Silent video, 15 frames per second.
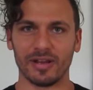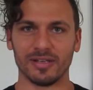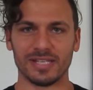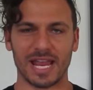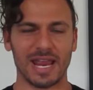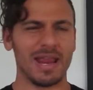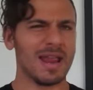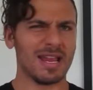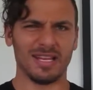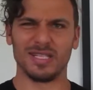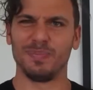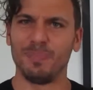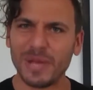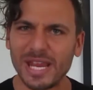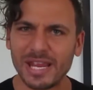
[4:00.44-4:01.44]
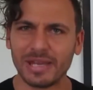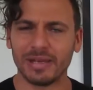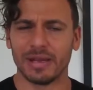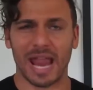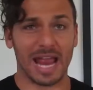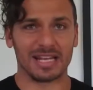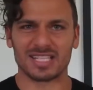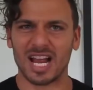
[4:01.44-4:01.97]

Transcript: of your day, this being at